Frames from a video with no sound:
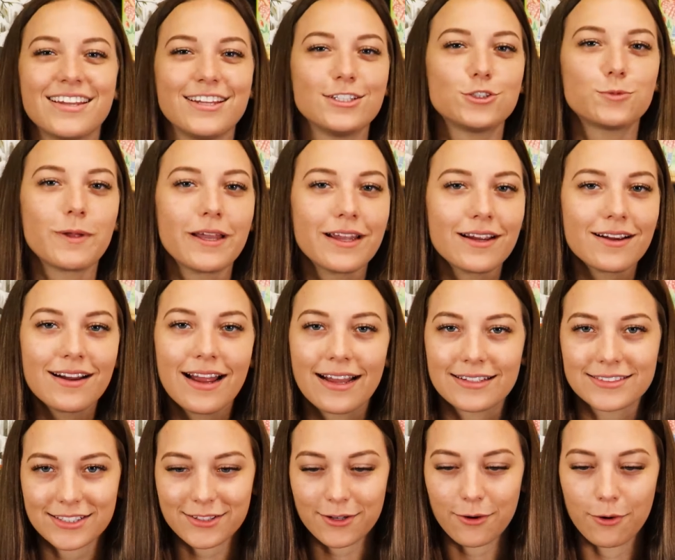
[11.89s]
Each player
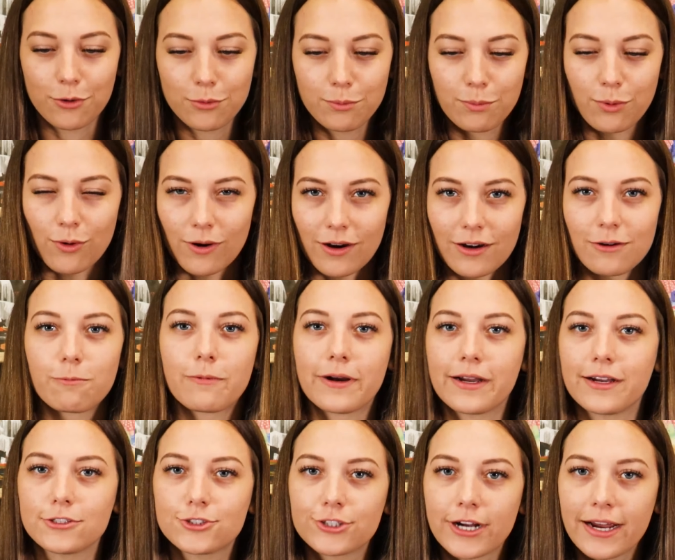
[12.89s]
has their own board
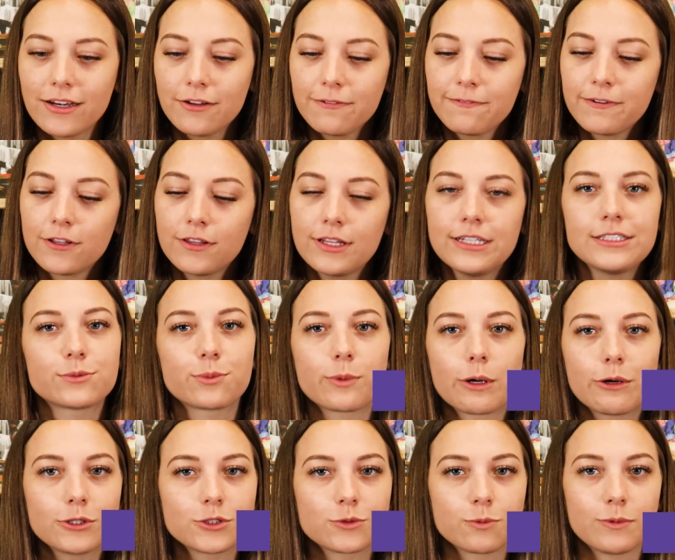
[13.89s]
where you're trying to fill these
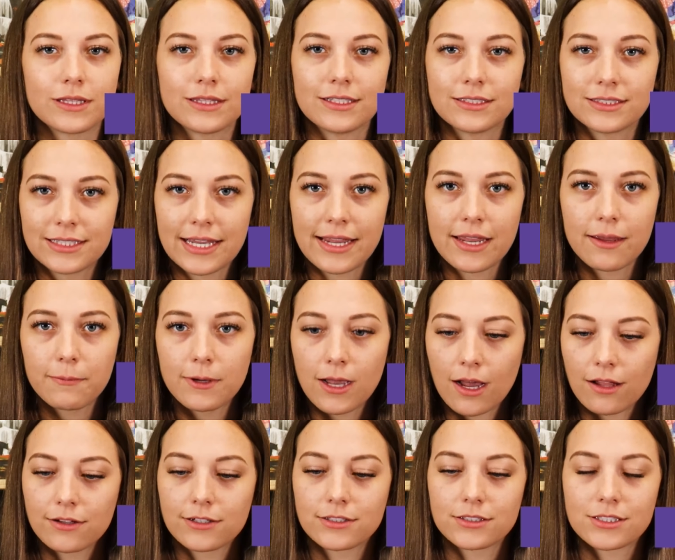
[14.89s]
rows with the same
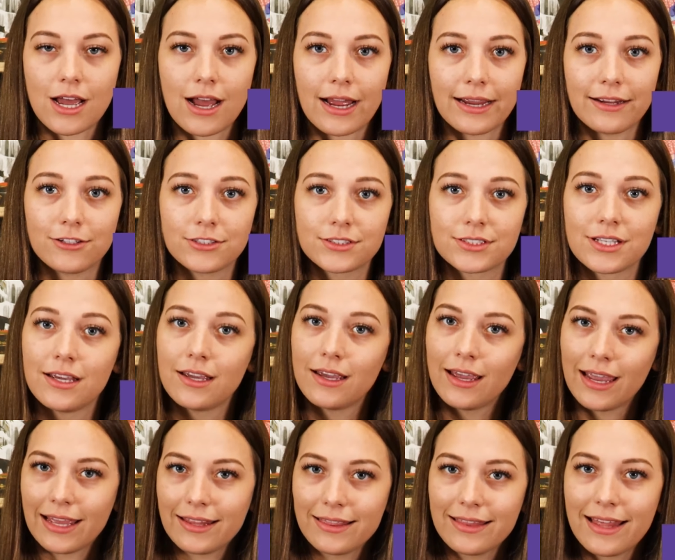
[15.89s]
colored tiles,
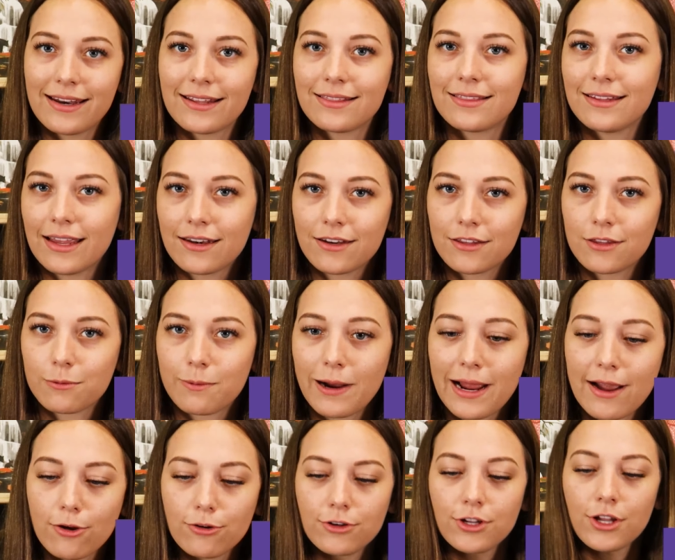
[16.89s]
and then at the end of the
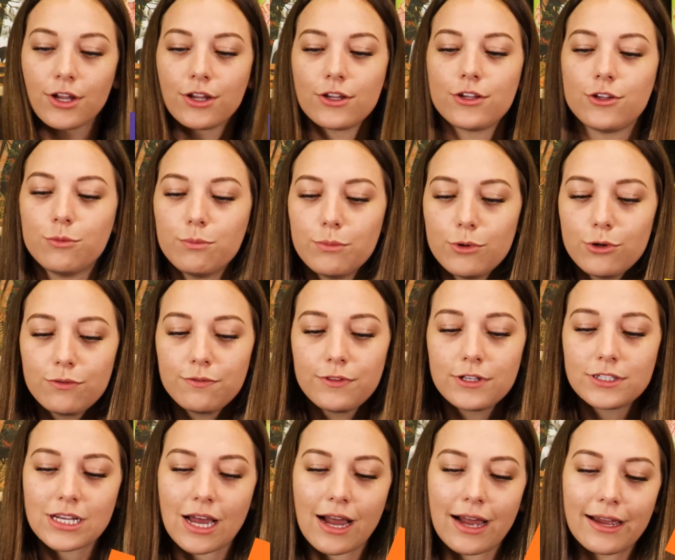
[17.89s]
round, you move
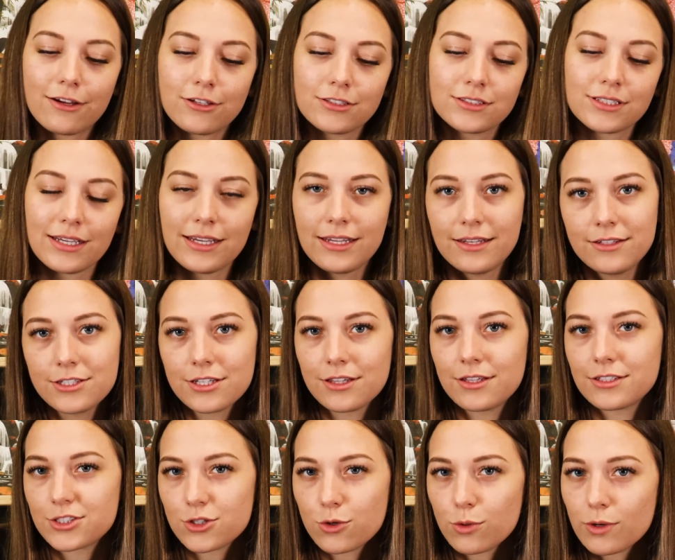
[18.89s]
the tiles into
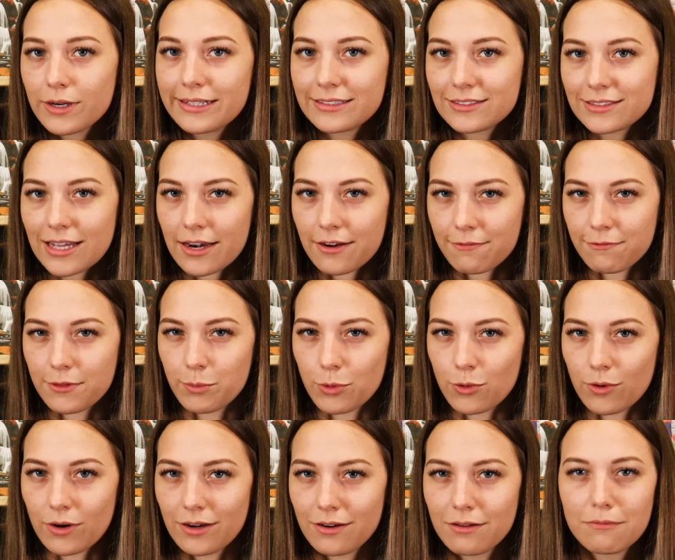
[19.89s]
the scoring side of the
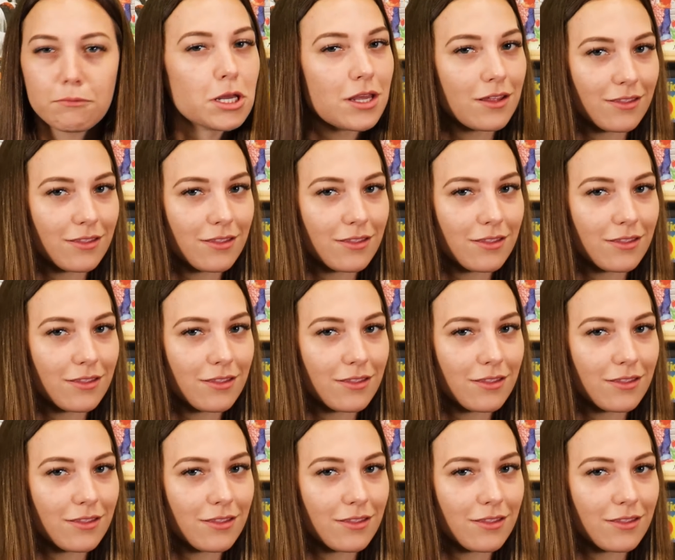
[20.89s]
board.